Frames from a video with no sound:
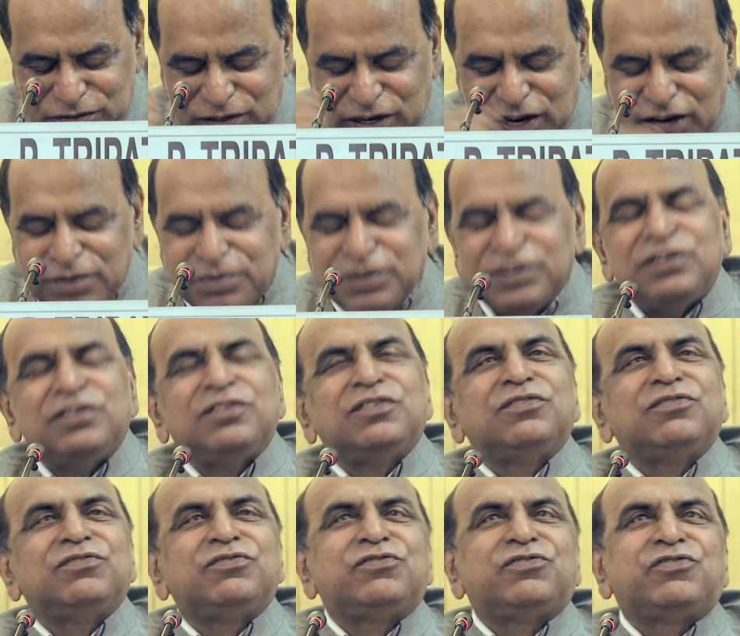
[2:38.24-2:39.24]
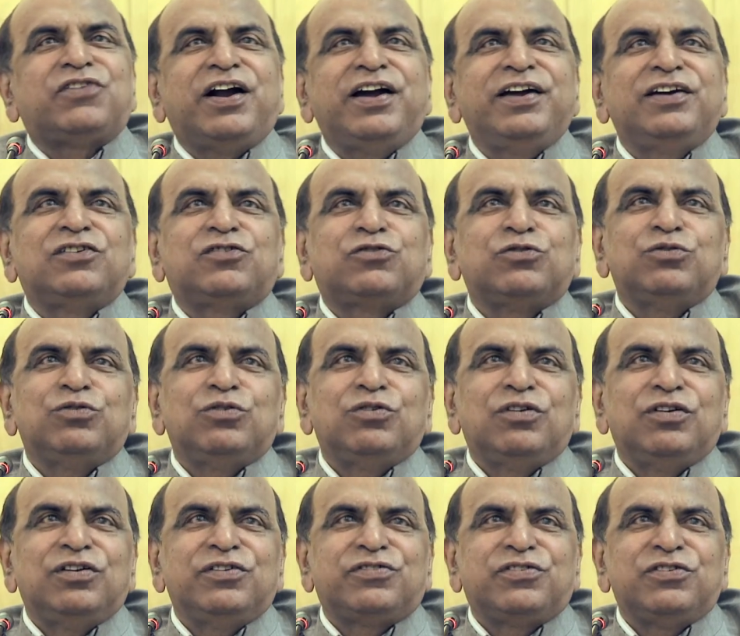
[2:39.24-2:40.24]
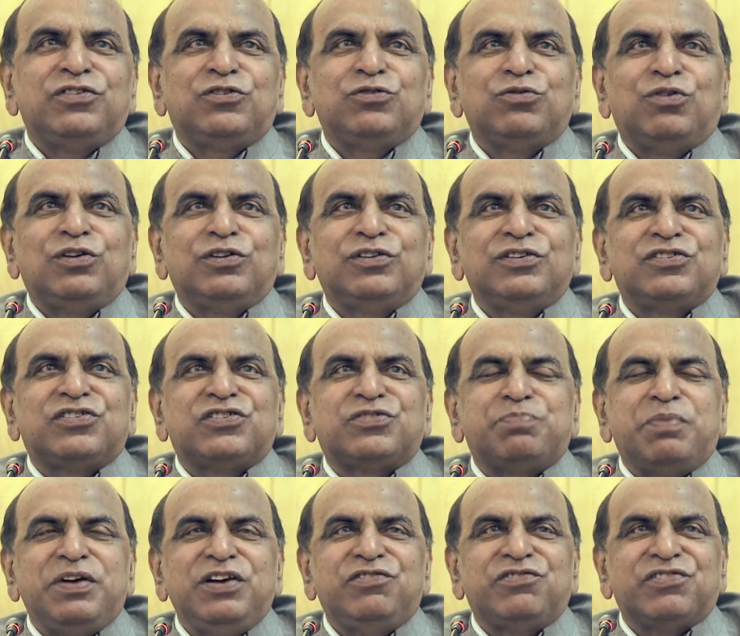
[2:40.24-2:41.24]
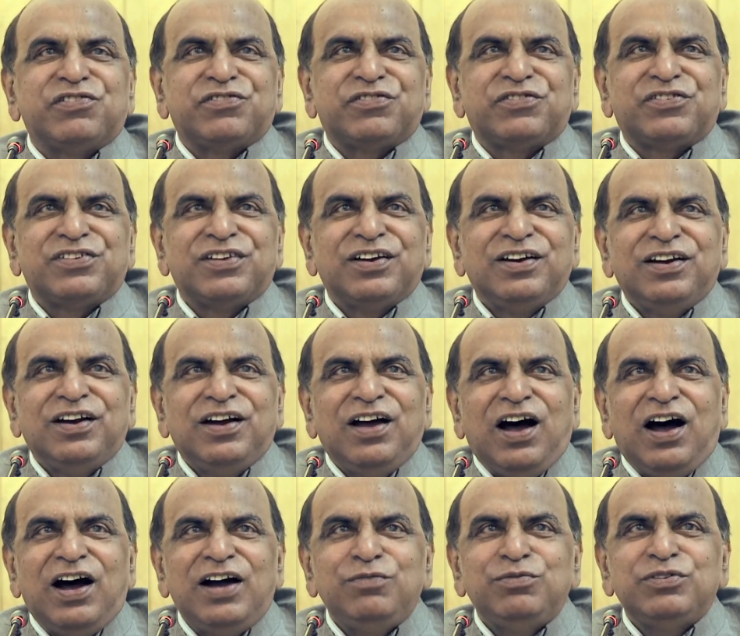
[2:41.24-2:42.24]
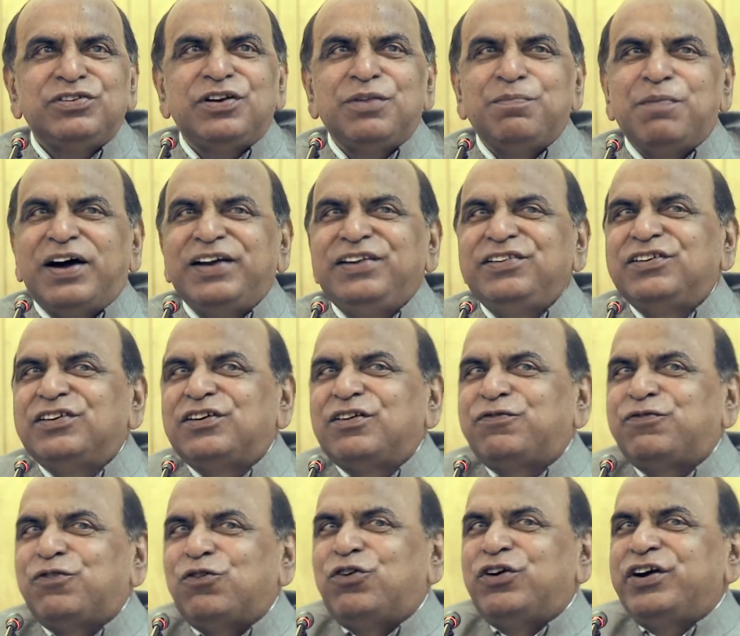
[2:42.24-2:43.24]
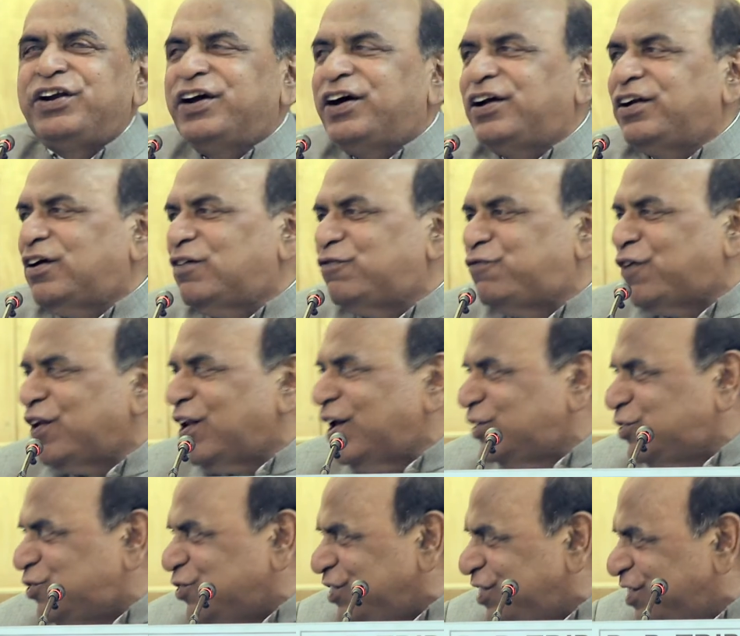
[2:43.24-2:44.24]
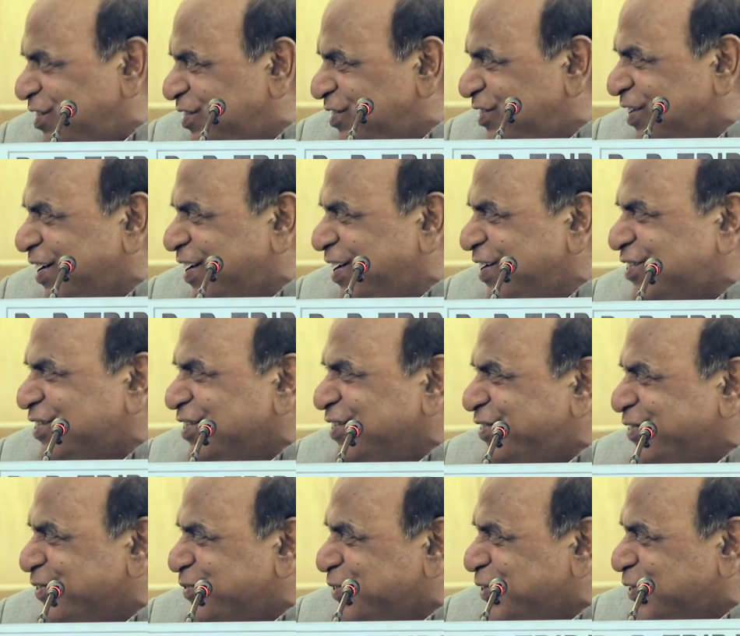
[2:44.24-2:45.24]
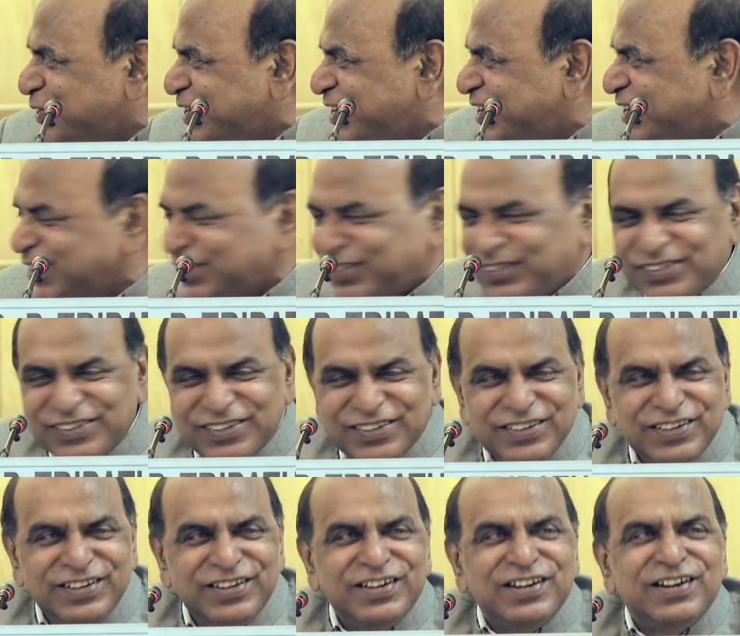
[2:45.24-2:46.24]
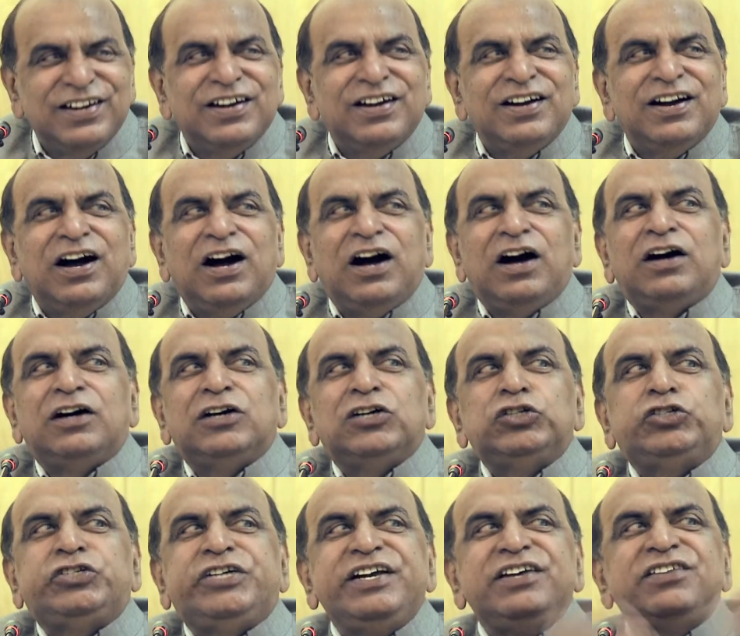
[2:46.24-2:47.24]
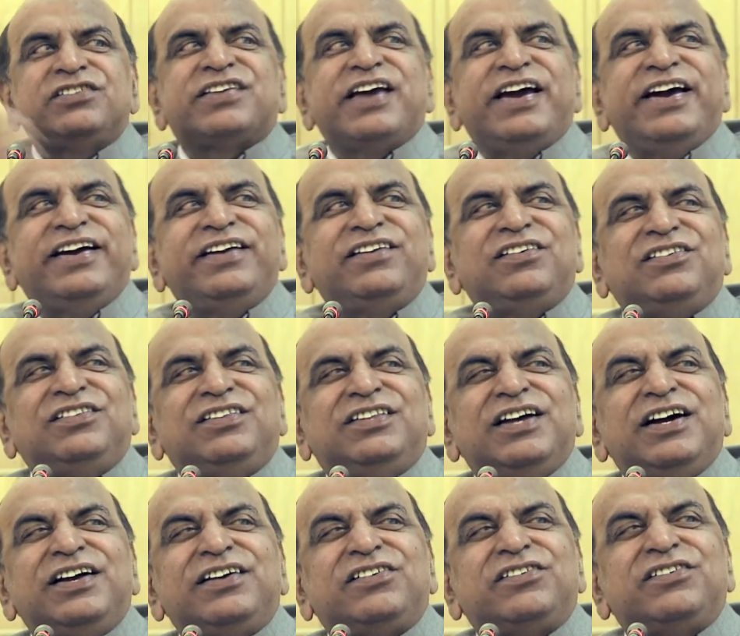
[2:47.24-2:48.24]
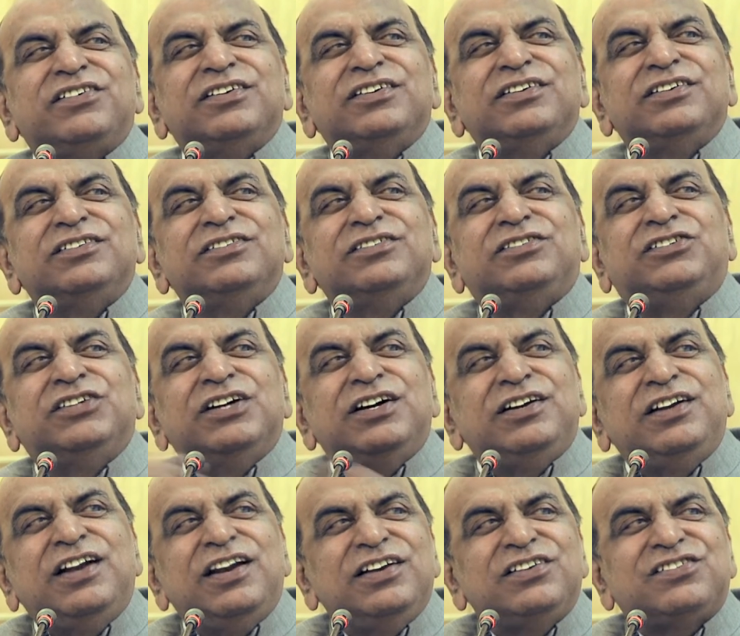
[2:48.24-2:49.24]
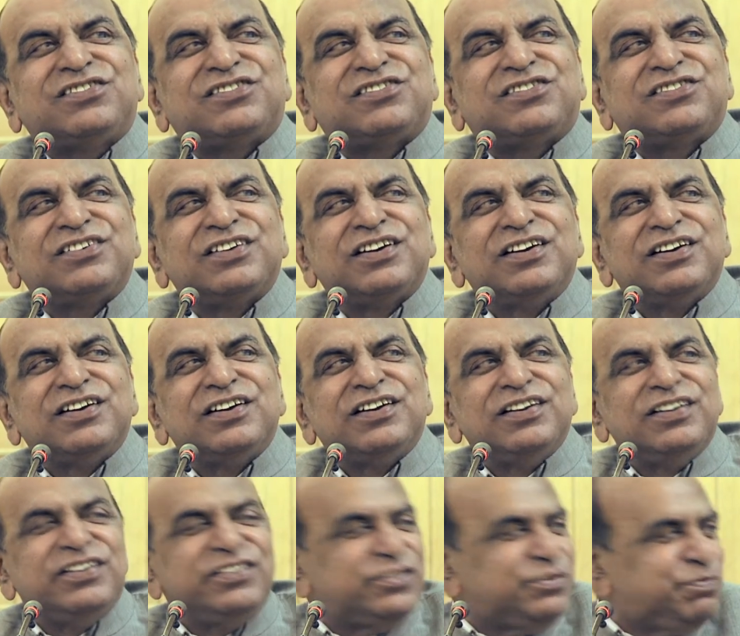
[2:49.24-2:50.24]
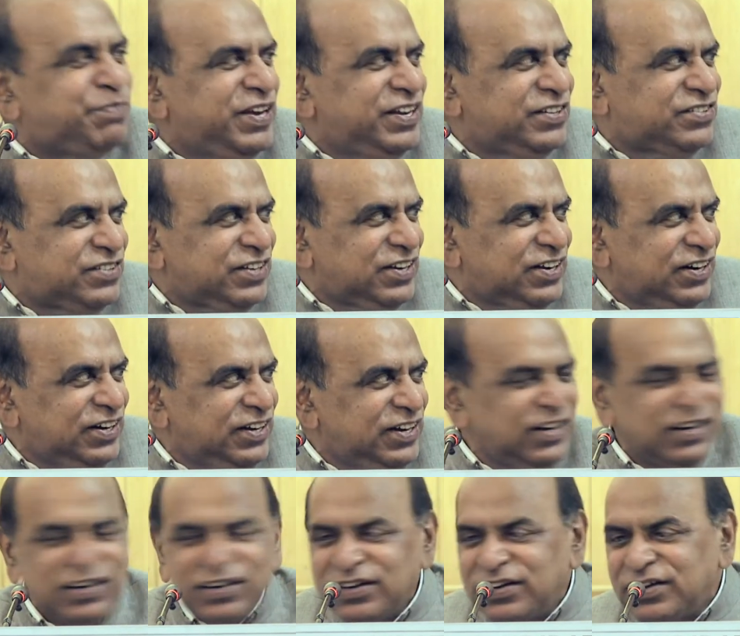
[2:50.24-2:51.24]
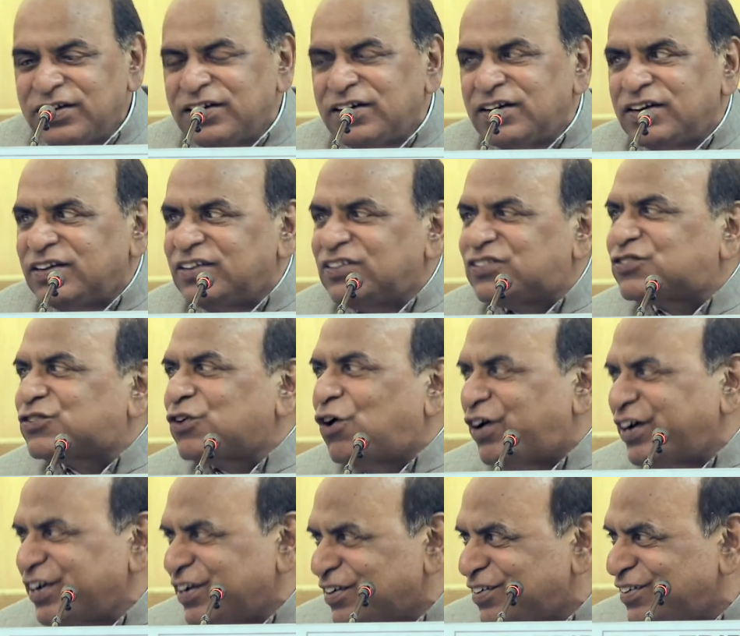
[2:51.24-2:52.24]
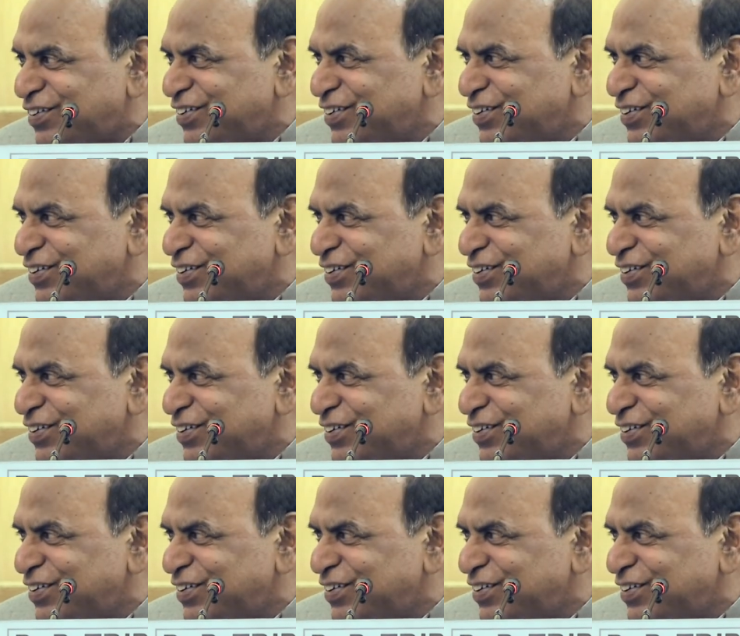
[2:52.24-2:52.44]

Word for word: I mean, trying to listen to all these speeches, I was reminded of Oriana Fallaci, the great interviewer. Uh, she said that journalist is basically historian.